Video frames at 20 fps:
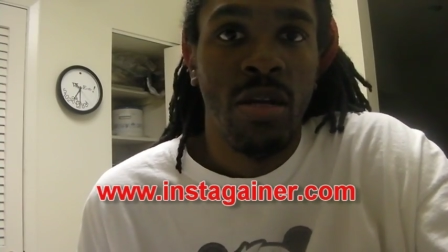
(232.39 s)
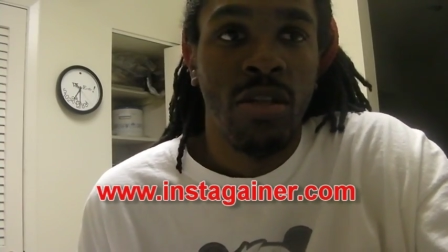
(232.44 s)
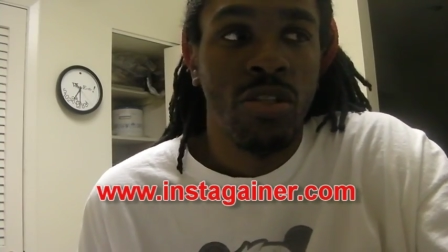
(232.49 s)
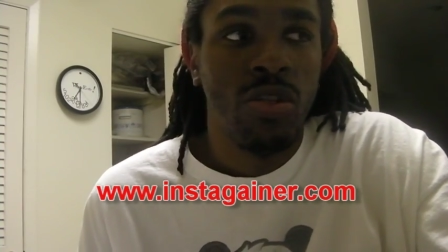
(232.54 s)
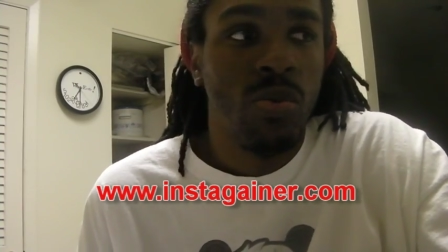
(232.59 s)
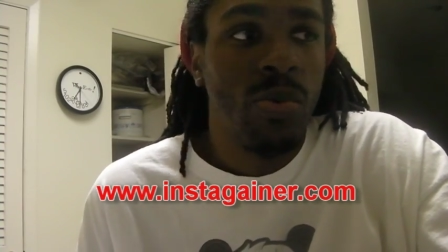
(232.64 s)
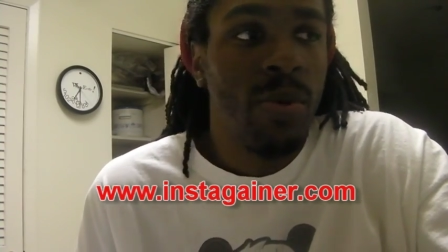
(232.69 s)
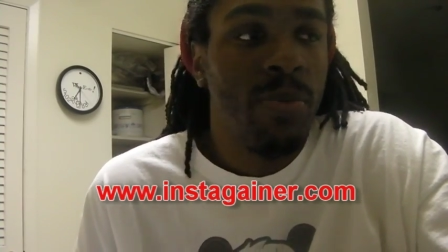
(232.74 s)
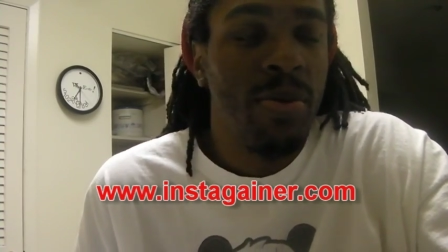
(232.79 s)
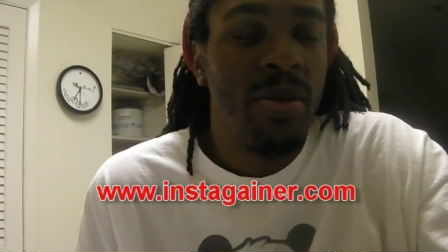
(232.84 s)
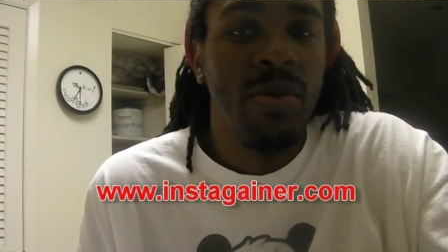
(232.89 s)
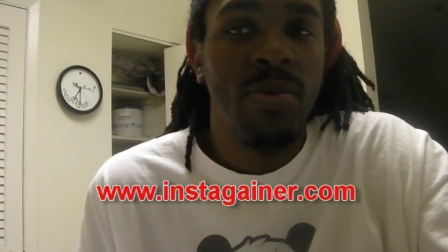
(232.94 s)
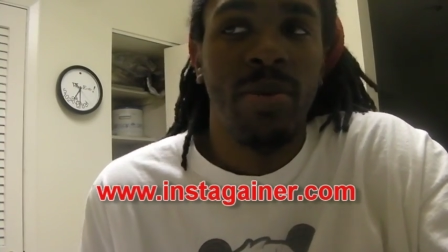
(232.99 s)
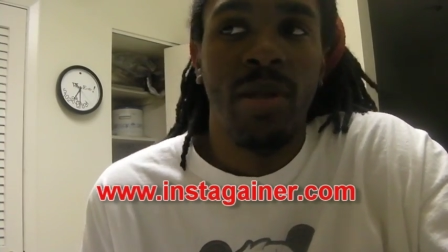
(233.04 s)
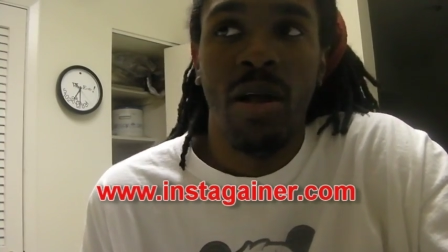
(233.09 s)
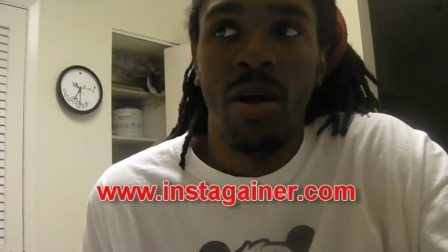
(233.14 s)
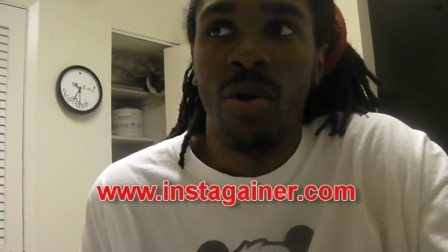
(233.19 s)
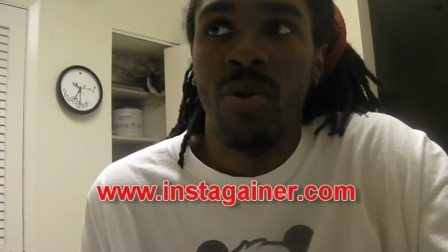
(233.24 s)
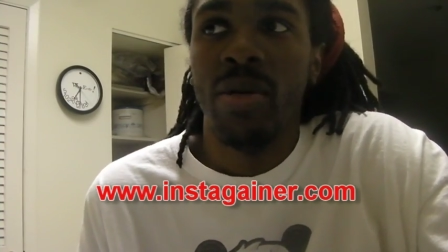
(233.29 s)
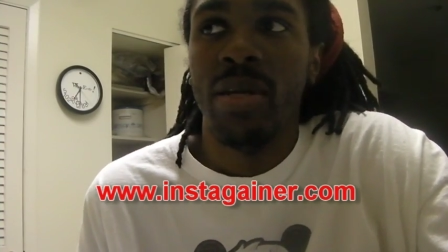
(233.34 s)
So when
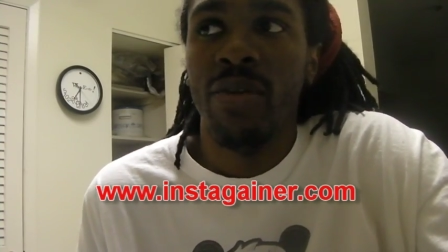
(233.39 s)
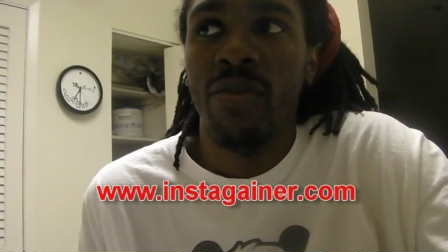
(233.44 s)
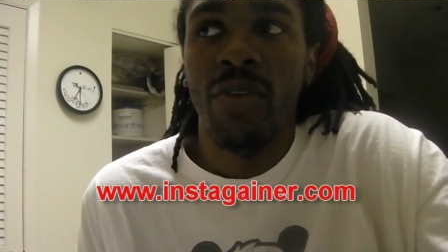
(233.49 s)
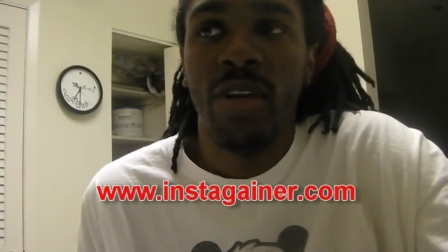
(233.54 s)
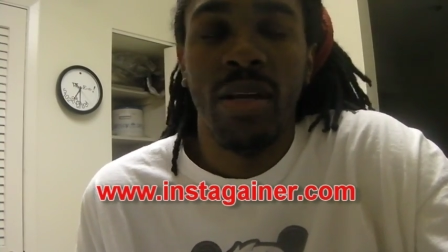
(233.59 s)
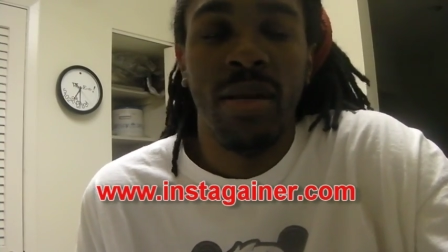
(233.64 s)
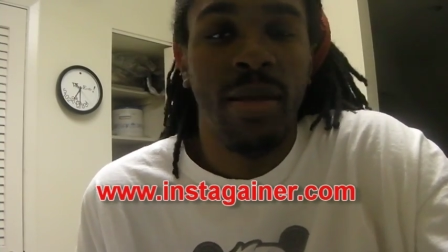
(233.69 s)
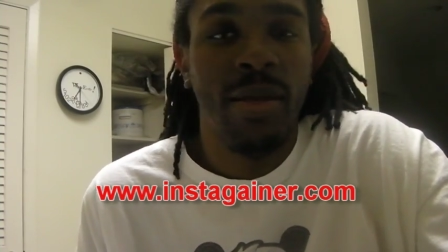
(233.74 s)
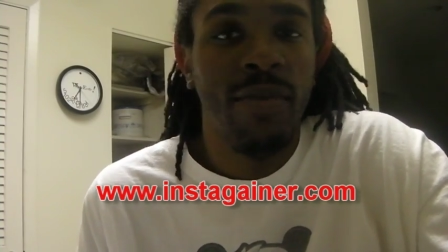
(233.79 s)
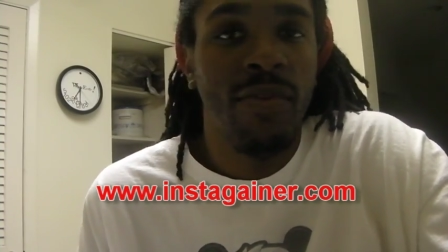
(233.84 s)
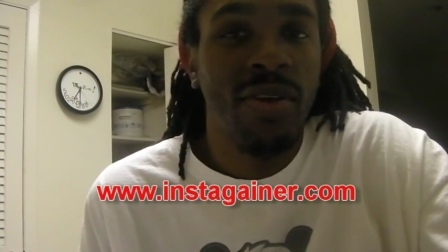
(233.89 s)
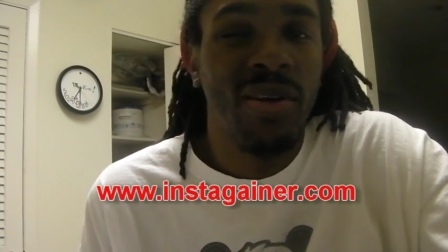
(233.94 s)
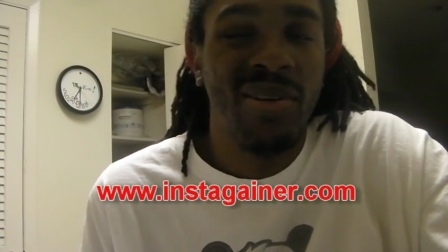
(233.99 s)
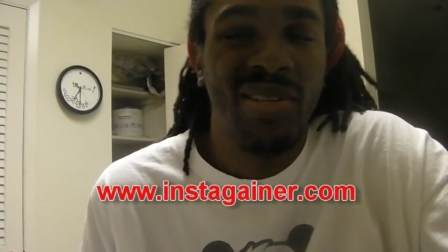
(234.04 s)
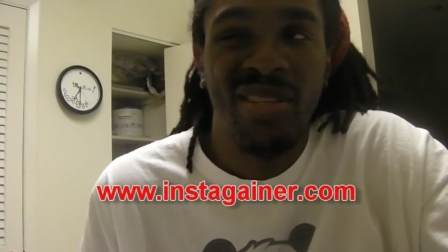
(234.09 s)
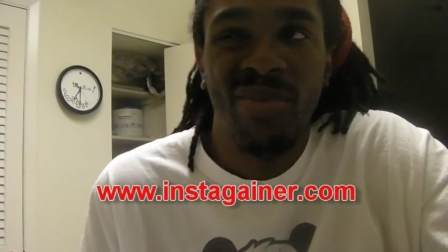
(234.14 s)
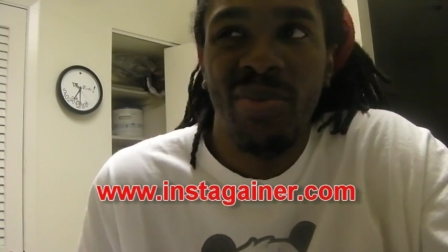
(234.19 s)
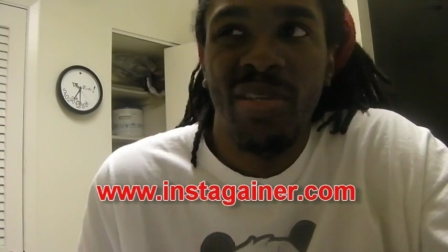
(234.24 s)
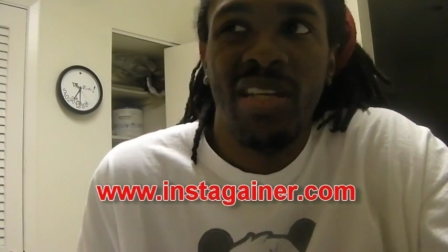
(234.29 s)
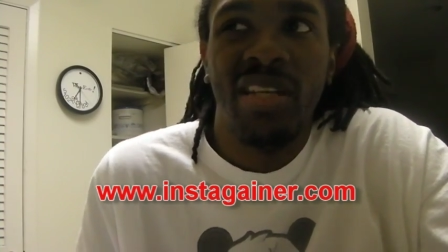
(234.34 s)
people, are, oh, he real, he
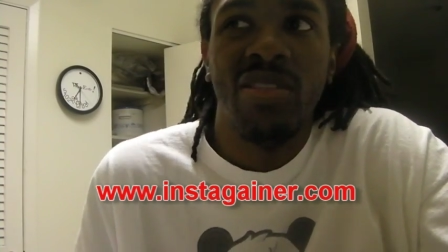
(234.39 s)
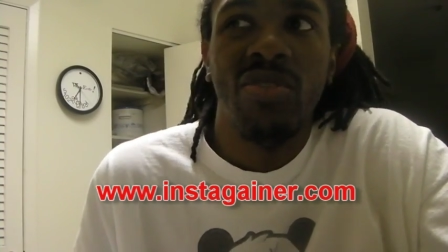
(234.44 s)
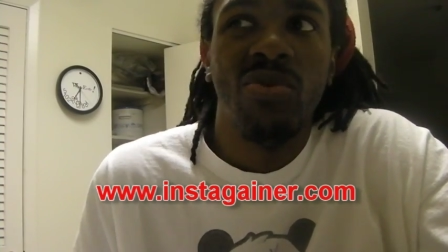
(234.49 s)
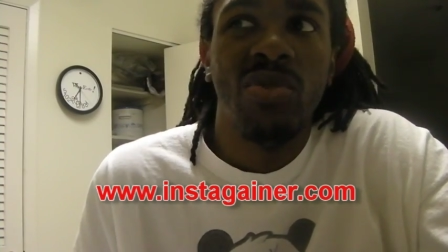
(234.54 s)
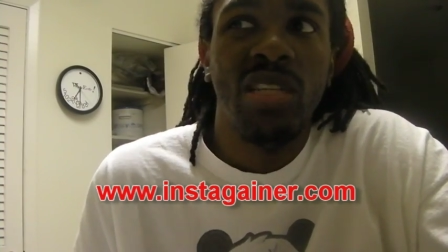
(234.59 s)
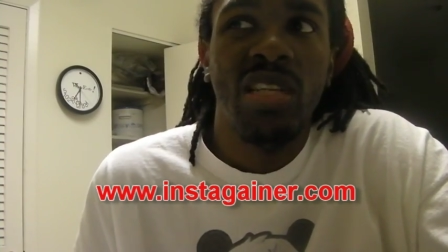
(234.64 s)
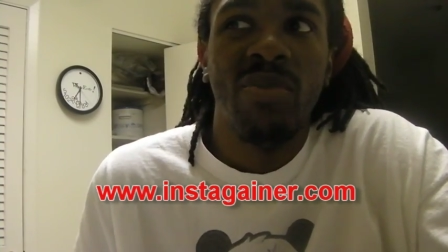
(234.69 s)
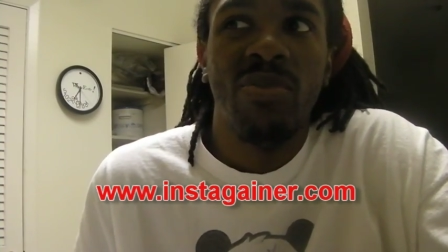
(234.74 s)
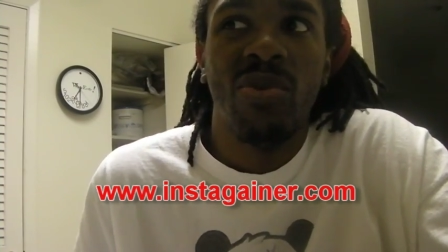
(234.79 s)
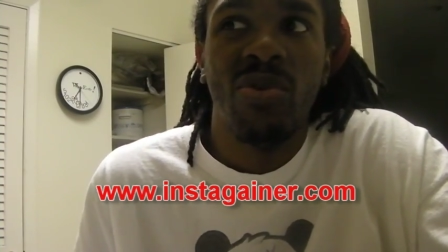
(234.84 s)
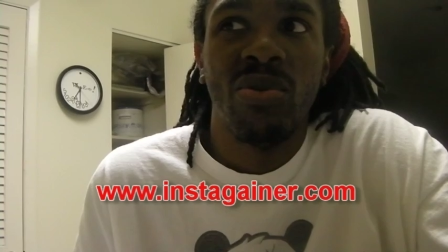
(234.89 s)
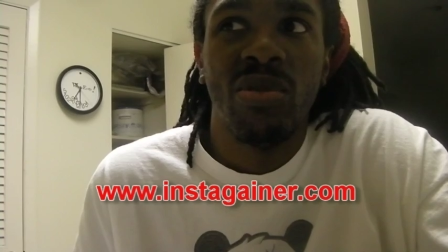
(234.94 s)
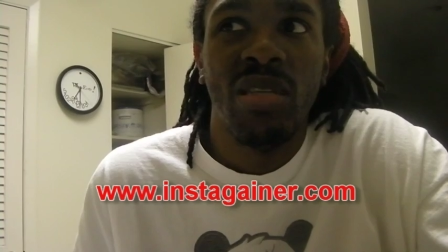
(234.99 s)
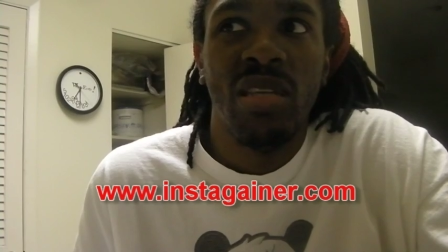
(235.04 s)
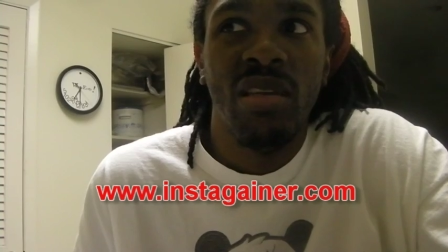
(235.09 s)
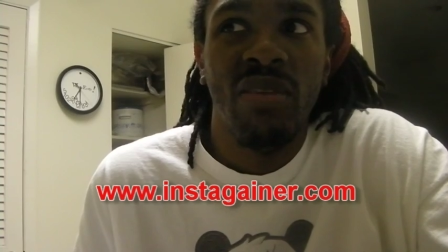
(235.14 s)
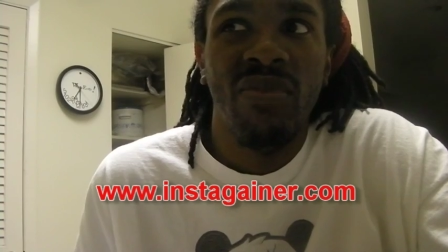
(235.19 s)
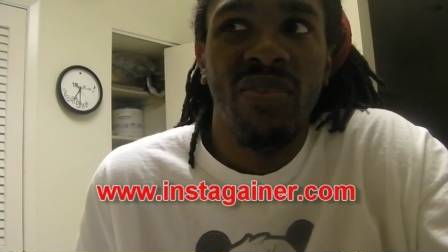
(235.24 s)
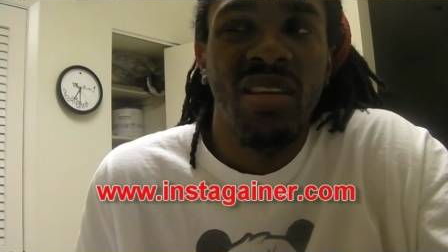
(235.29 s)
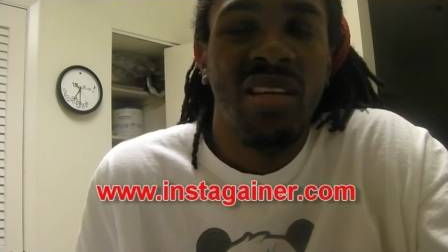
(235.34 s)
real, just because you see him on
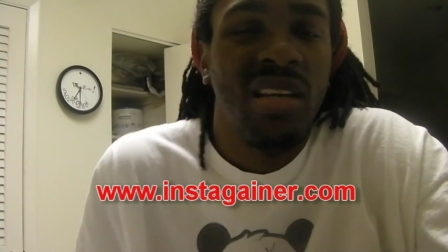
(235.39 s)
TV,